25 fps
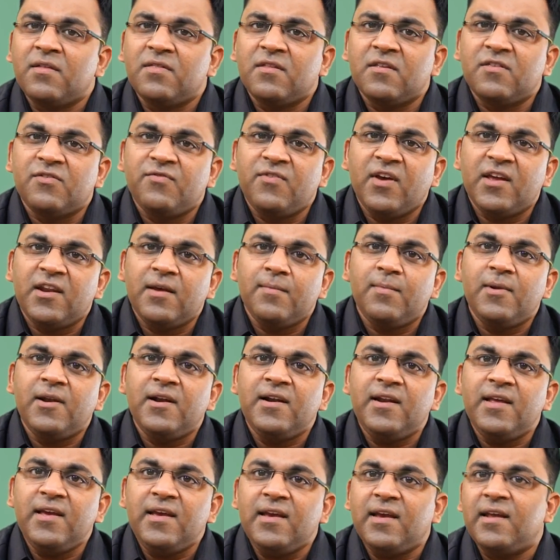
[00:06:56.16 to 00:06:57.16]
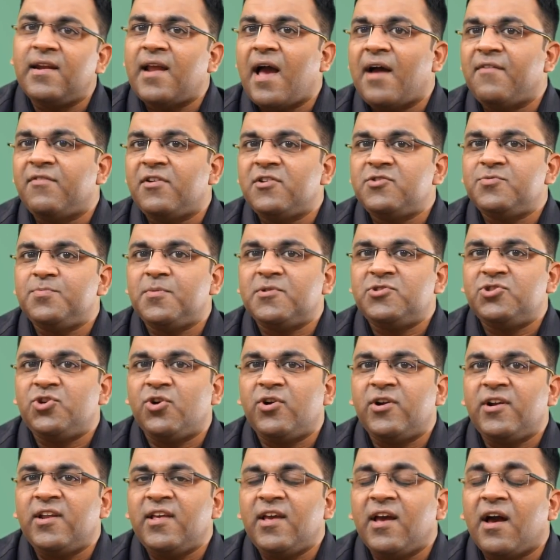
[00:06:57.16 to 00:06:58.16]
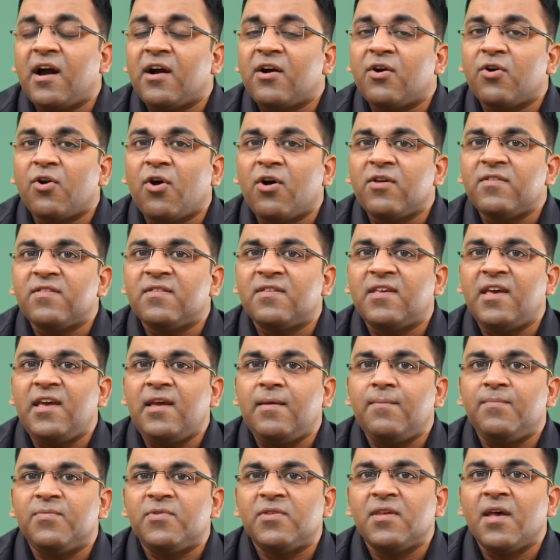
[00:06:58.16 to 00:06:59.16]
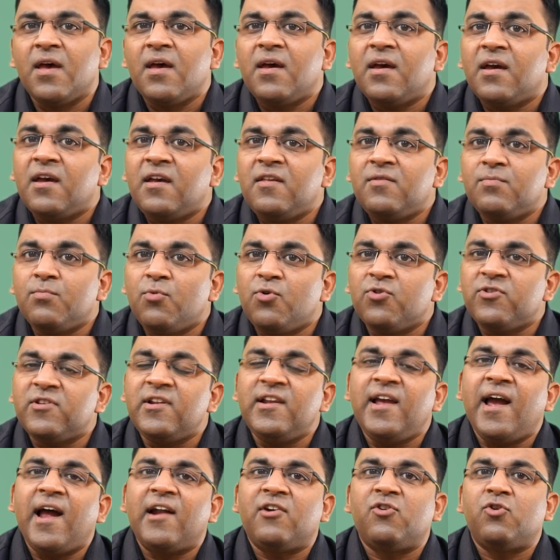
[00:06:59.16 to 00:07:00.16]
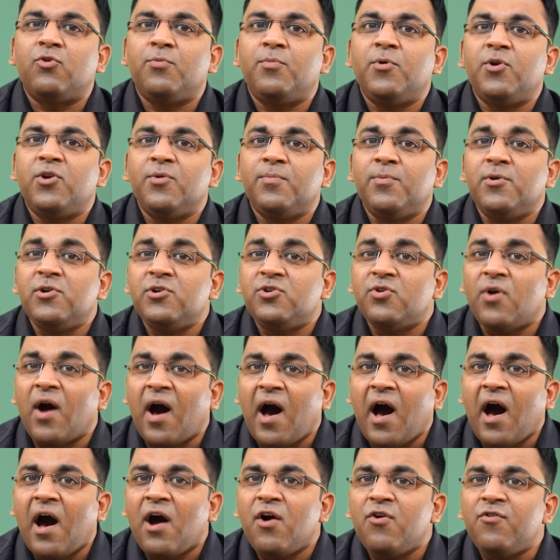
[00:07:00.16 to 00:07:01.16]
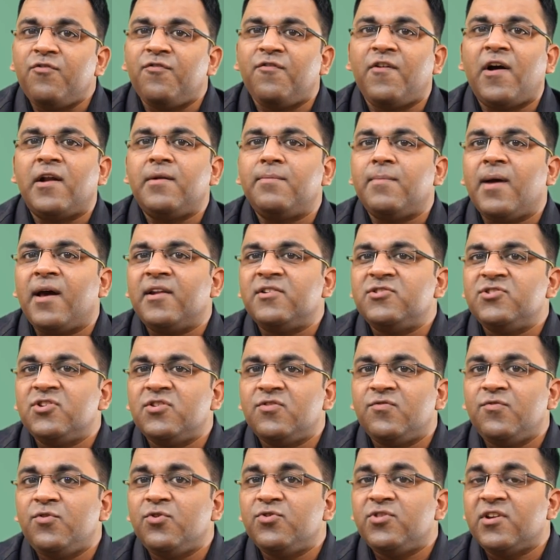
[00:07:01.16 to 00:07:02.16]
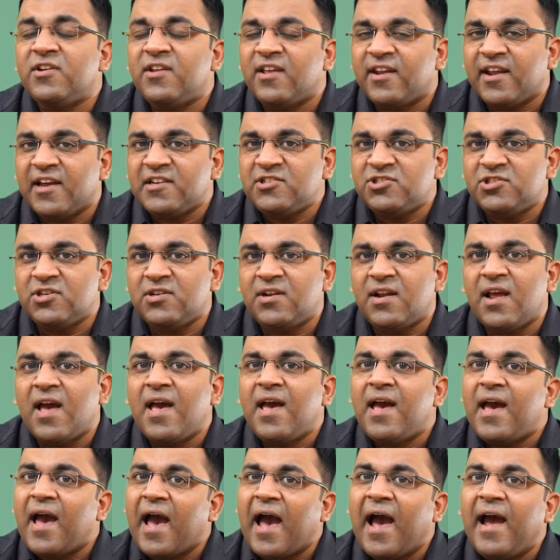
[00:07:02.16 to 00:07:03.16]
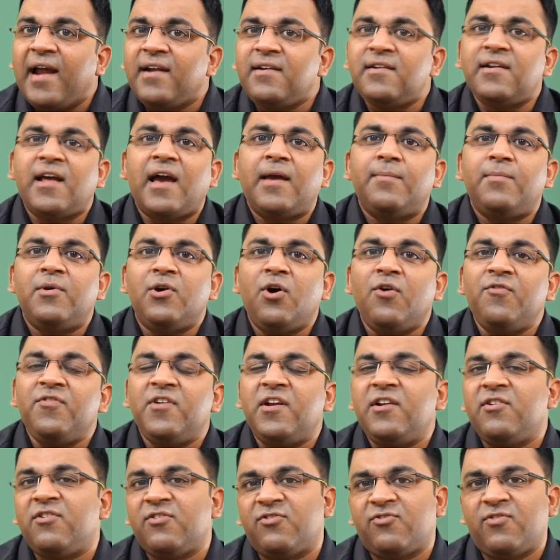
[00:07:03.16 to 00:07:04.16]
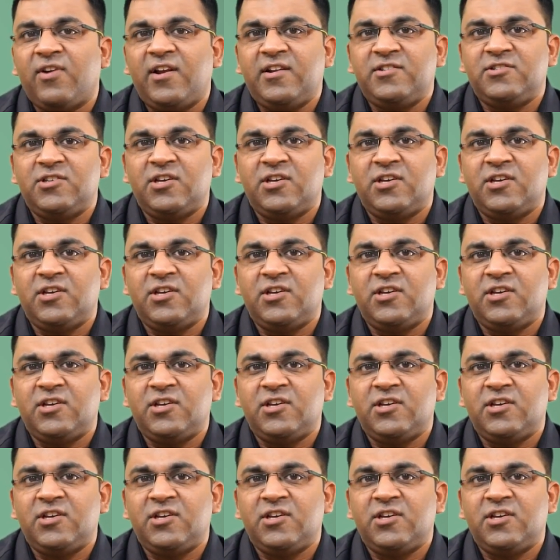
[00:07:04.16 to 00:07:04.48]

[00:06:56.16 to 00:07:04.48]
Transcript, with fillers: This variability in average maturity across schemes is mostly attributable to how fund managers view the direction and timing of interest rate